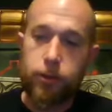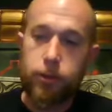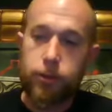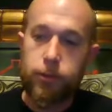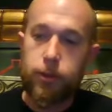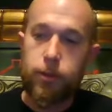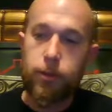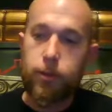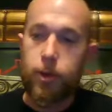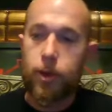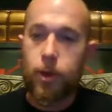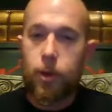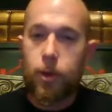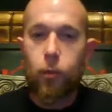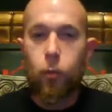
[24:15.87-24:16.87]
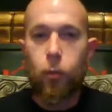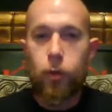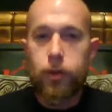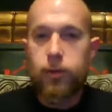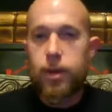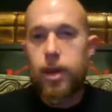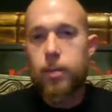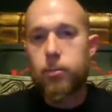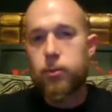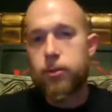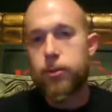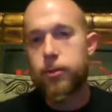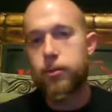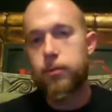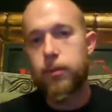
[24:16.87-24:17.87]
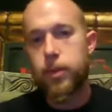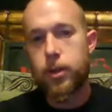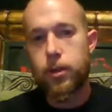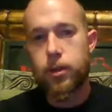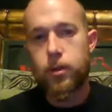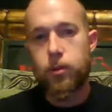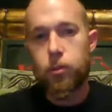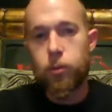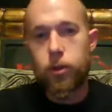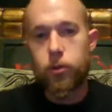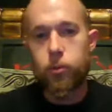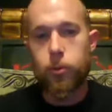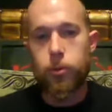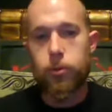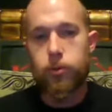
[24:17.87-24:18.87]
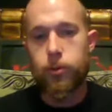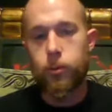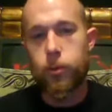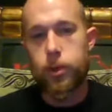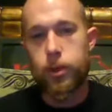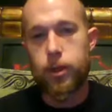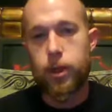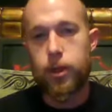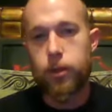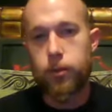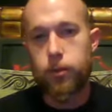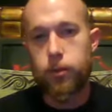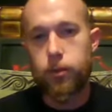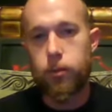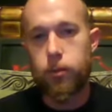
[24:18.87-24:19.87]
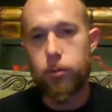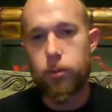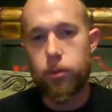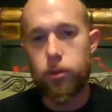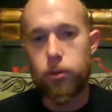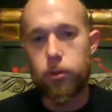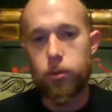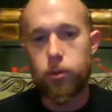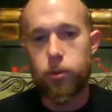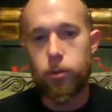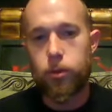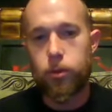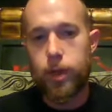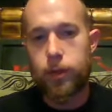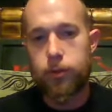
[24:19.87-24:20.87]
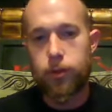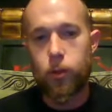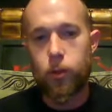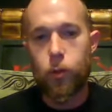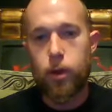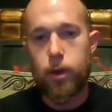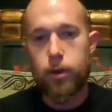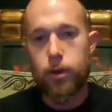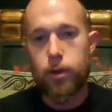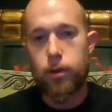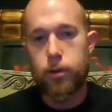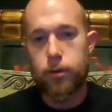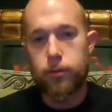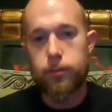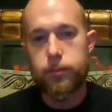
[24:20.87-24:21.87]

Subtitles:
So, what types of rituals and whatnot do you do utilizing water?